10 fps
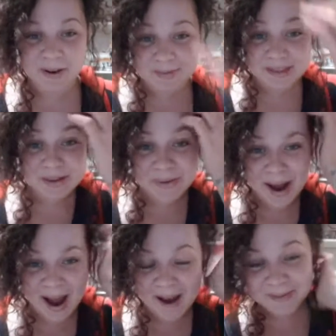I'm so
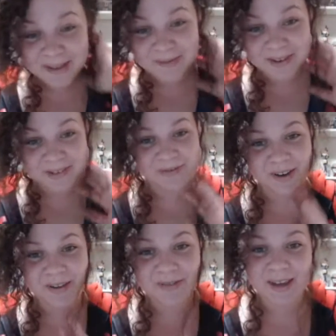happy to be in
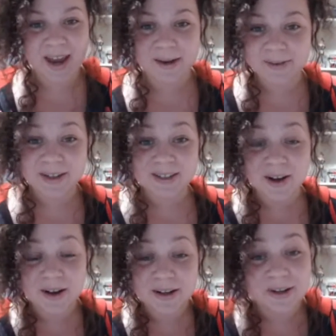front of a camera and
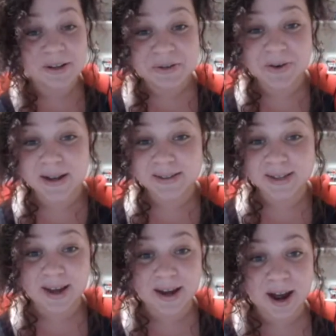talking to you guys
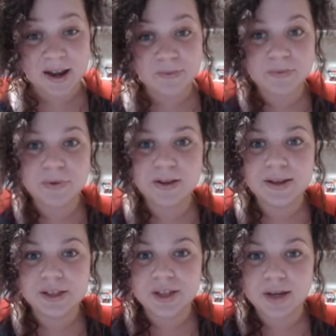again. I
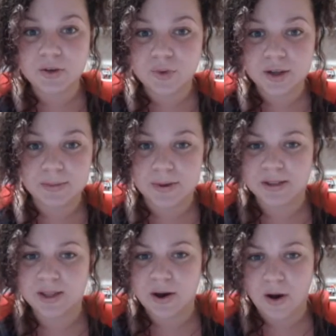really genuinely
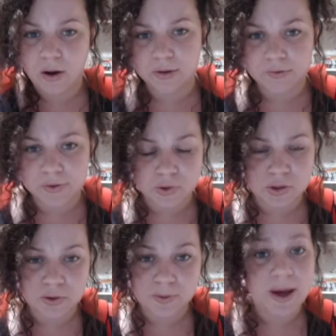miss all of
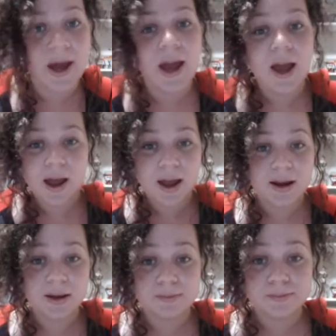YouTube.
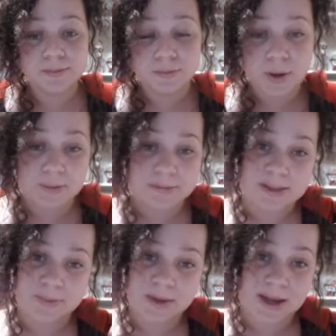And I'm pumped
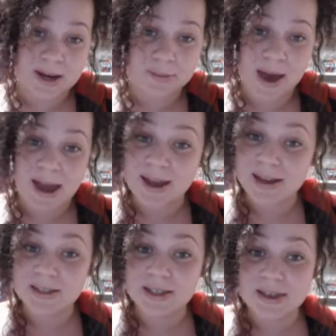to be getting back
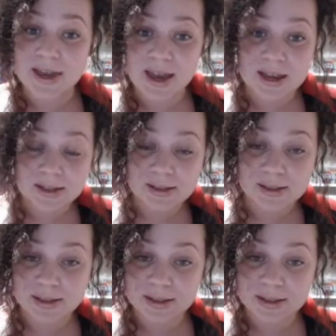into things.